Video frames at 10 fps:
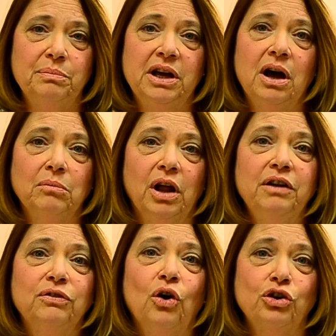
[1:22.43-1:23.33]
become
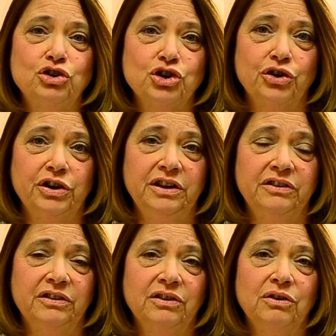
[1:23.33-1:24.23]
lifelong
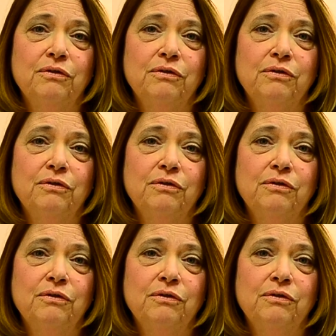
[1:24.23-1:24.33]
journeys